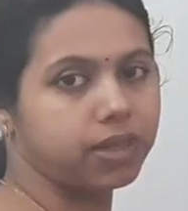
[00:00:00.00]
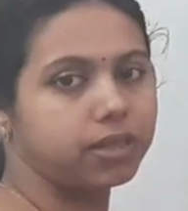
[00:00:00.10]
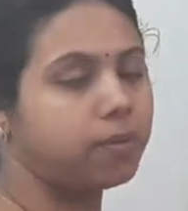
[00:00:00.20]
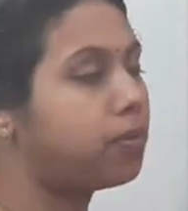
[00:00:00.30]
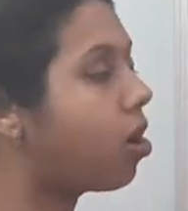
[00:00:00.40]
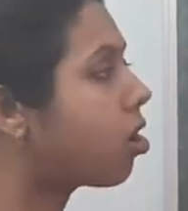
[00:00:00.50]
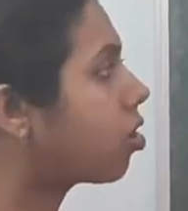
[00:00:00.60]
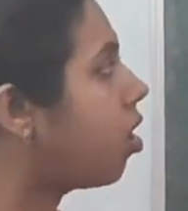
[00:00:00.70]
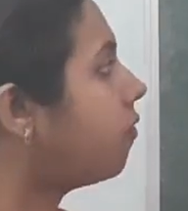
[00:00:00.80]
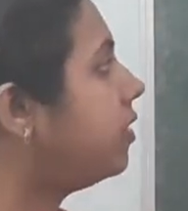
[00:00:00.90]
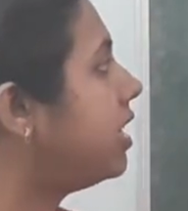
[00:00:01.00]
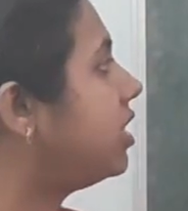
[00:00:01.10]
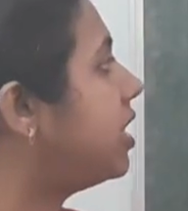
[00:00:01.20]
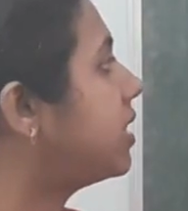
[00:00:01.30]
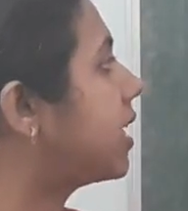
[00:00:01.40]
The block of
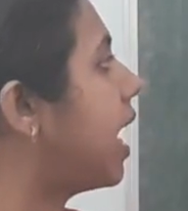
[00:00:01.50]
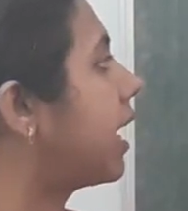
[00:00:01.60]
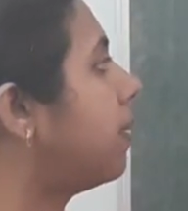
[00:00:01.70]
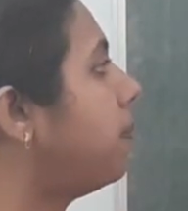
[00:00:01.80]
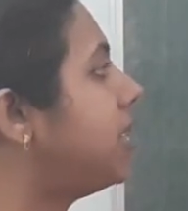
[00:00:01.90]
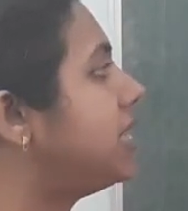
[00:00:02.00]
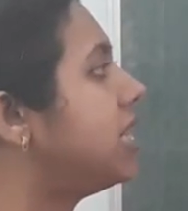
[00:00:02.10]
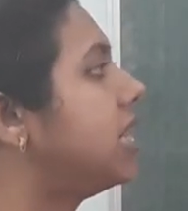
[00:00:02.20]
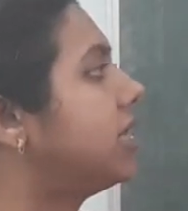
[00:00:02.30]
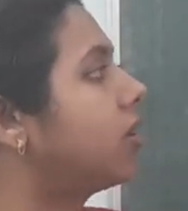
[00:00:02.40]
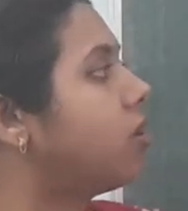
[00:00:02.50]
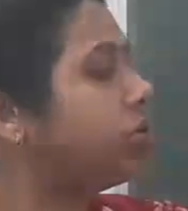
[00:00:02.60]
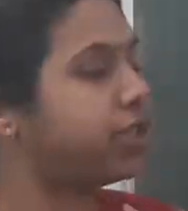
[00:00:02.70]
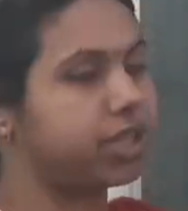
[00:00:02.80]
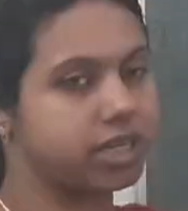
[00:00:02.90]
digits are repeating in the
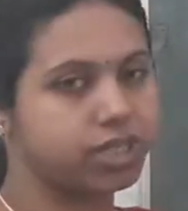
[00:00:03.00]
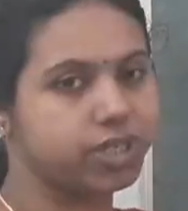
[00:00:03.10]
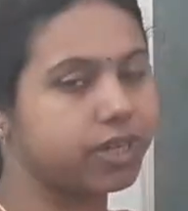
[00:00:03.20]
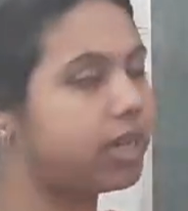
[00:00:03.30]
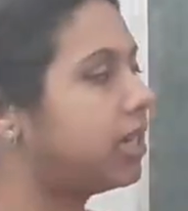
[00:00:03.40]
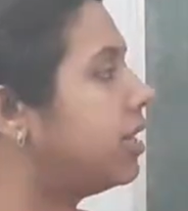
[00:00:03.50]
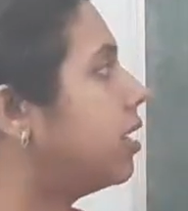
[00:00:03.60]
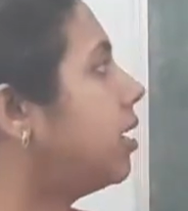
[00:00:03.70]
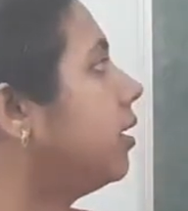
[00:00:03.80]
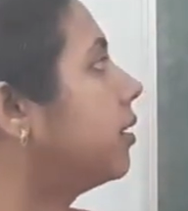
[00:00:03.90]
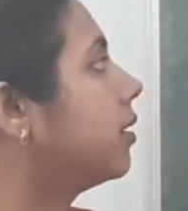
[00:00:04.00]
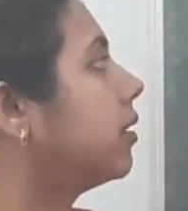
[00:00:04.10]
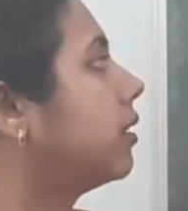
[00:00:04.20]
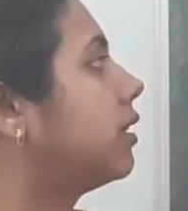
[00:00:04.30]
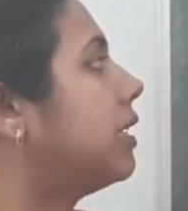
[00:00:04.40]
quotient. Here
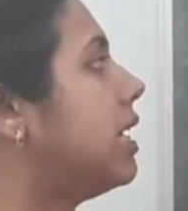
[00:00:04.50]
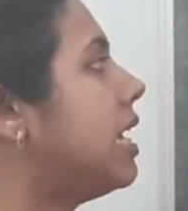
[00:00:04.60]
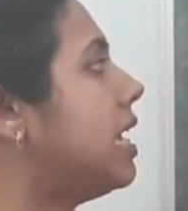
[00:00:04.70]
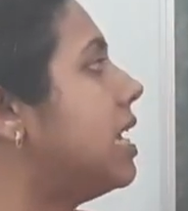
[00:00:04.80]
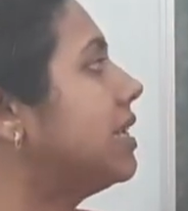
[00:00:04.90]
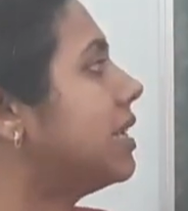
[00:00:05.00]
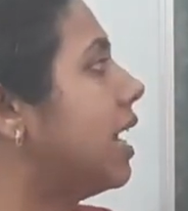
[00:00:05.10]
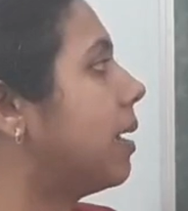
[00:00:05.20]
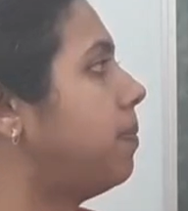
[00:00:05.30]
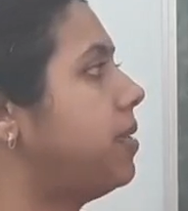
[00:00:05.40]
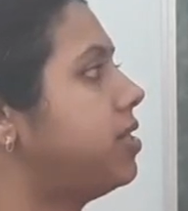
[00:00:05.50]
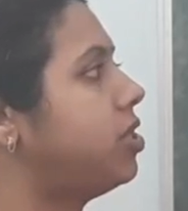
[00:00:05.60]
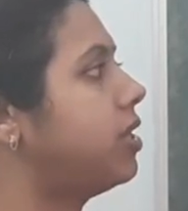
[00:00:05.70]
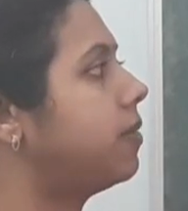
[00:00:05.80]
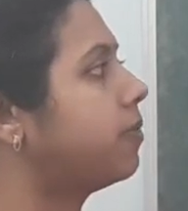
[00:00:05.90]
3 is repeating.